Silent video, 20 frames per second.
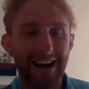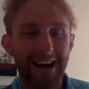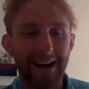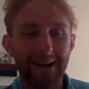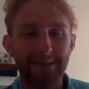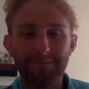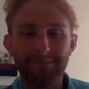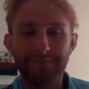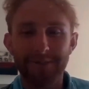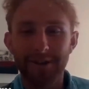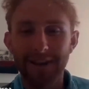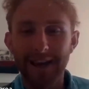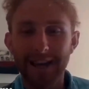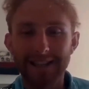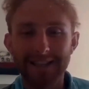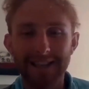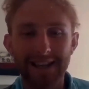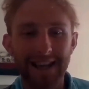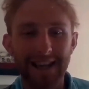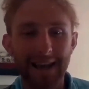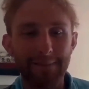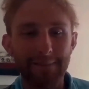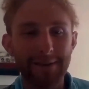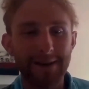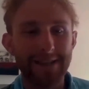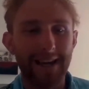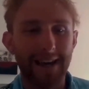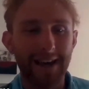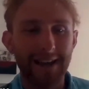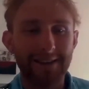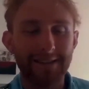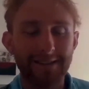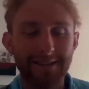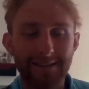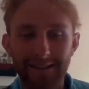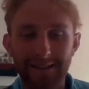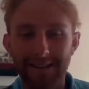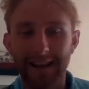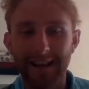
So that's it, admin done.